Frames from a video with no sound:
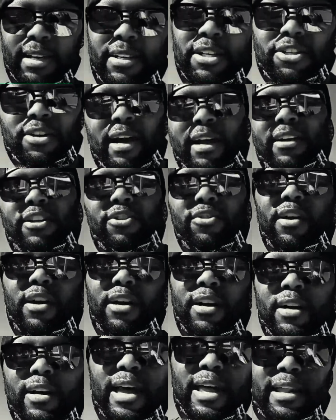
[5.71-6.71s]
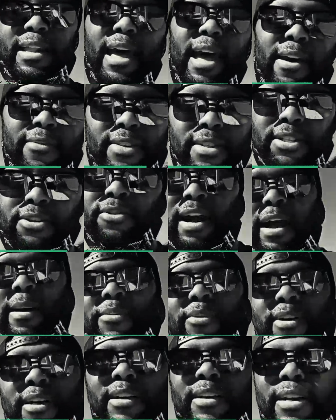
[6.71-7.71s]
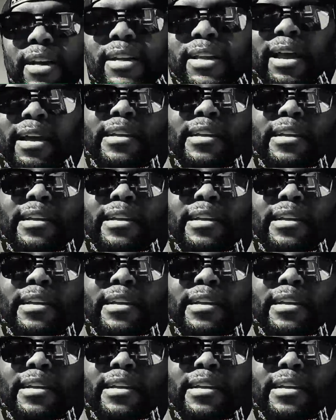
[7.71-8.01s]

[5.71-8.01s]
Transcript: and try to do all that lavish crap or anything